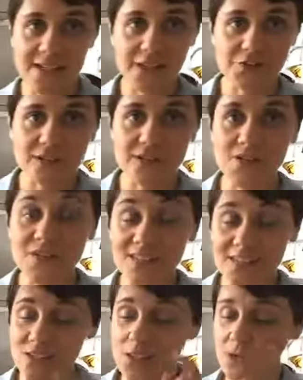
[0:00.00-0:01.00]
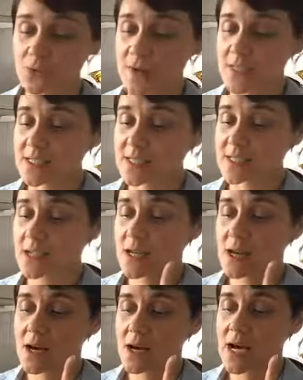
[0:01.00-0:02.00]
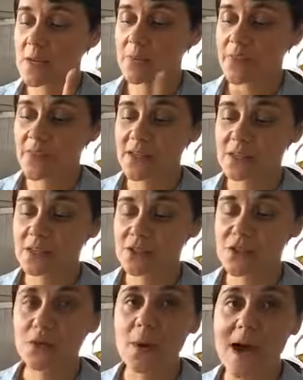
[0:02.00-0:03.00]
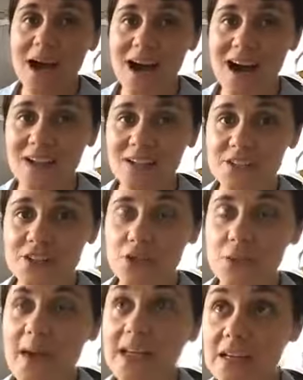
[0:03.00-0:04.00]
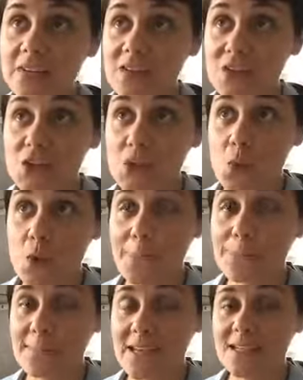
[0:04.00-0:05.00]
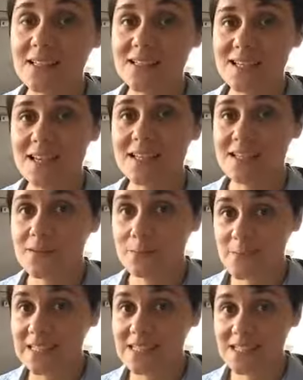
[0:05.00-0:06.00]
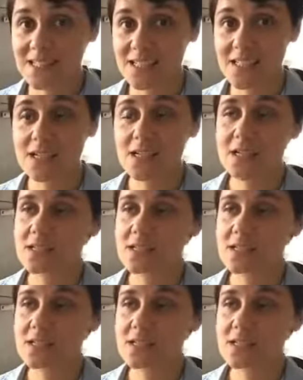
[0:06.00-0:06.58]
extract. So this is a great thing to add to anything that you want to make taste meaty.